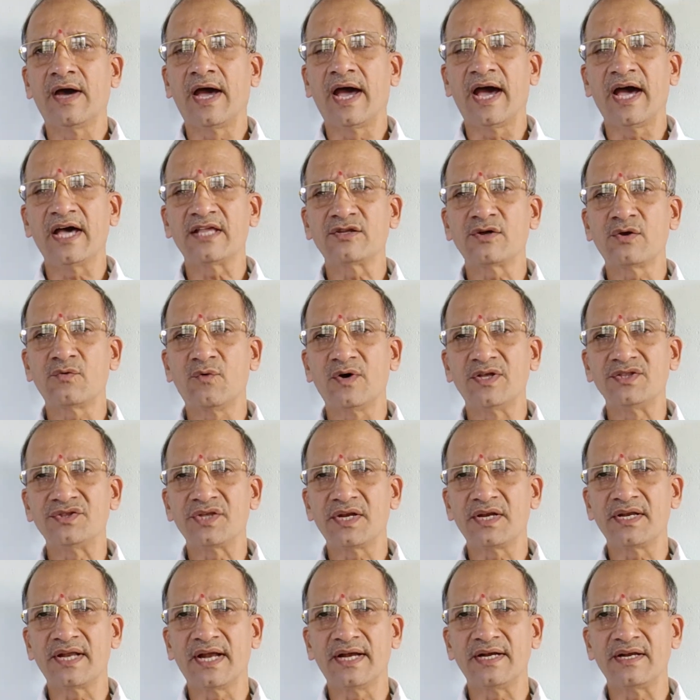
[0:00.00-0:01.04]
as on
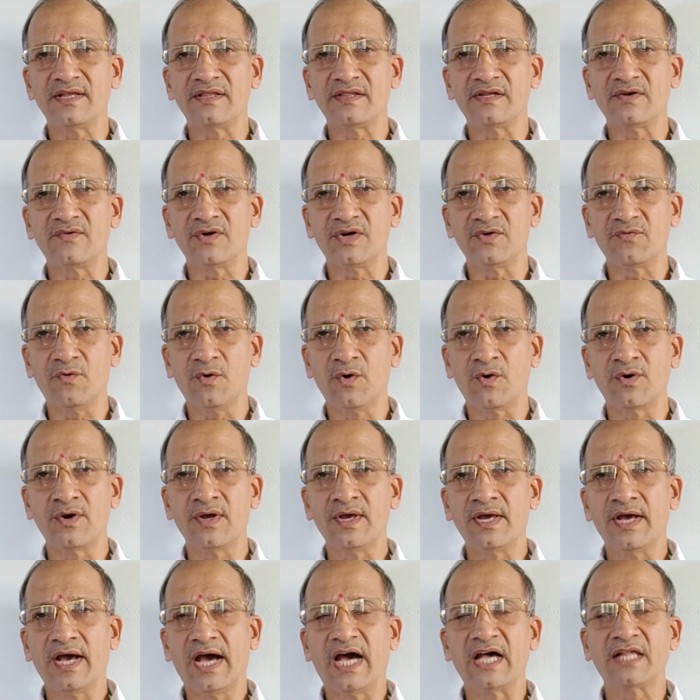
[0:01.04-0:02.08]
1/3/1974